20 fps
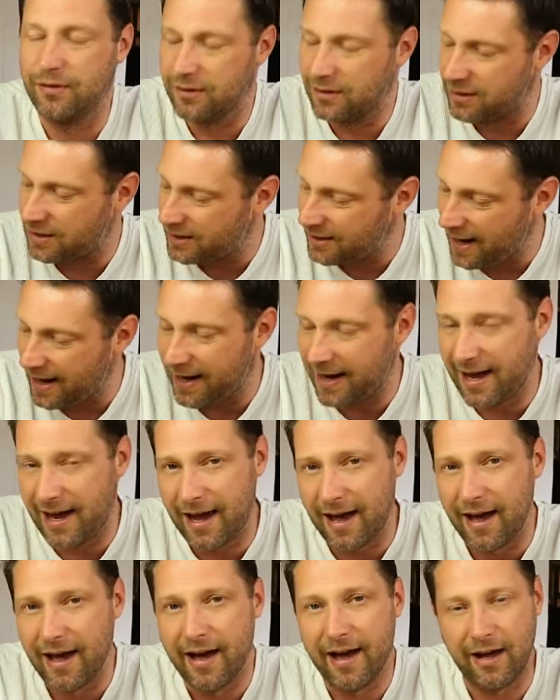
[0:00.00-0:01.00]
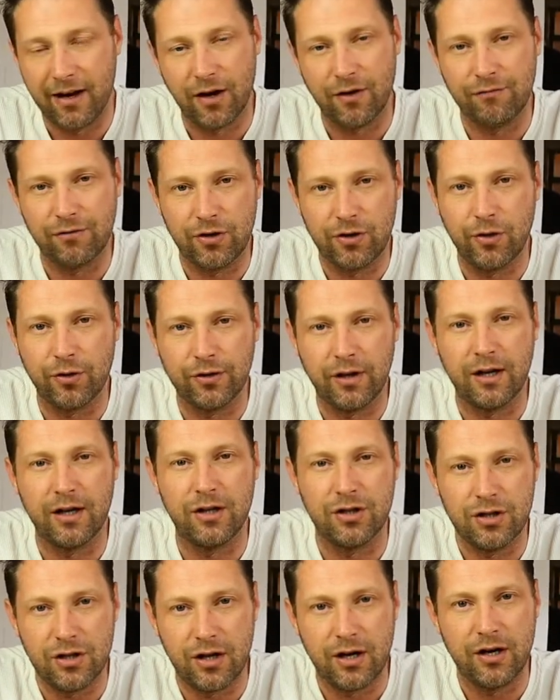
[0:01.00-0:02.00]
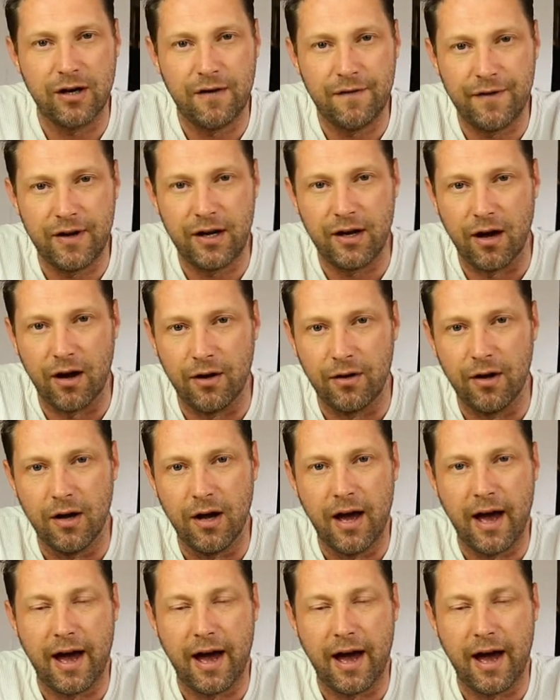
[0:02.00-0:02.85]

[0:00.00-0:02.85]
sat here and I've recorded an entire video